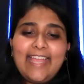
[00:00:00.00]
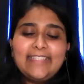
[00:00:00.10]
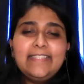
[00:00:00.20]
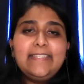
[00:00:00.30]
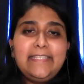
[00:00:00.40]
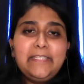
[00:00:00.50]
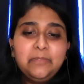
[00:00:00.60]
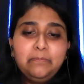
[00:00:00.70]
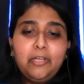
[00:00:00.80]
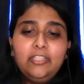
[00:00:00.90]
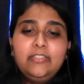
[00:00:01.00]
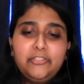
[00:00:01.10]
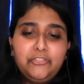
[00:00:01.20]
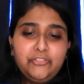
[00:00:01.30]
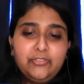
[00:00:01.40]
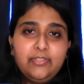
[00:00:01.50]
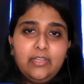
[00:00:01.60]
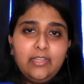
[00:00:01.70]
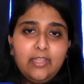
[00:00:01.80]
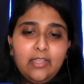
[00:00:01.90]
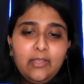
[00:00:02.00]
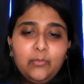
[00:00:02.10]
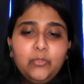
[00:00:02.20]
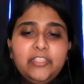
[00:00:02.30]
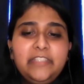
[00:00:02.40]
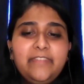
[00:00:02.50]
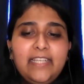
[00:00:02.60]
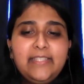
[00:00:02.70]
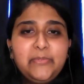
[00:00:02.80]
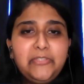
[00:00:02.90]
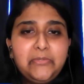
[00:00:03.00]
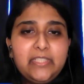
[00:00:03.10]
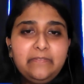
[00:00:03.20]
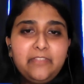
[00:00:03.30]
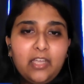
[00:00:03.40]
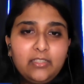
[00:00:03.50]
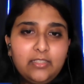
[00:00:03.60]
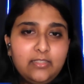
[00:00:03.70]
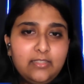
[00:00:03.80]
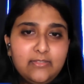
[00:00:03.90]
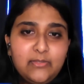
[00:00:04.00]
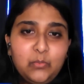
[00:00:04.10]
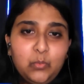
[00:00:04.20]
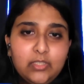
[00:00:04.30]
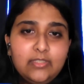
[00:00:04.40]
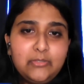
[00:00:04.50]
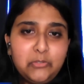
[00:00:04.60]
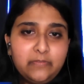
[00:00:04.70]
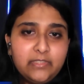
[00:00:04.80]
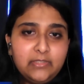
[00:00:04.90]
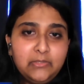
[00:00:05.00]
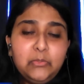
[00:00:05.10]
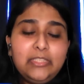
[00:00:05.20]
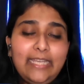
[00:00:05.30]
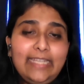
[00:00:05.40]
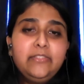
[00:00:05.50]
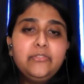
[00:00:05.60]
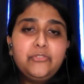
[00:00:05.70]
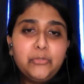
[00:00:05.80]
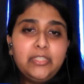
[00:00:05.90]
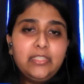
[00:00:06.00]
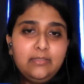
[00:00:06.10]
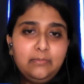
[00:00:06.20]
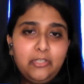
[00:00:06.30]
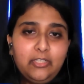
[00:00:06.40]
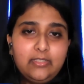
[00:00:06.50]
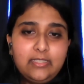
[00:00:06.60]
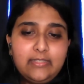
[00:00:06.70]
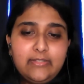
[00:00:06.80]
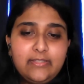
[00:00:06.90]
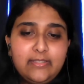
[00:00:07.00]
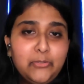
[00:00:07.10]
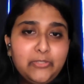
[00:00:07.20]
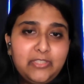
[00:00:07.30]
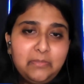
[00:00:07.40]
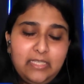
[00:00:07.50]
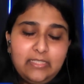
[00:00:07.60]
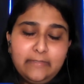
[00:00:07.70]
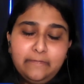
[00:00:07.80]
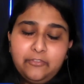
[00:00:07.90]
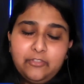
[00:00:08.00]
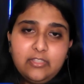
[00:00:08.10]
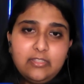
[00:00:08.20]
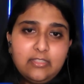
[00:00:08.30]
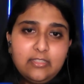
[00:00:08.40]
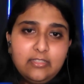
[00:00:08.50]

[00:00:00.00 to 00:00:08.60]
as a senior politician, what advice would you give young Indians the world over who would like to join politics in order to make a difference?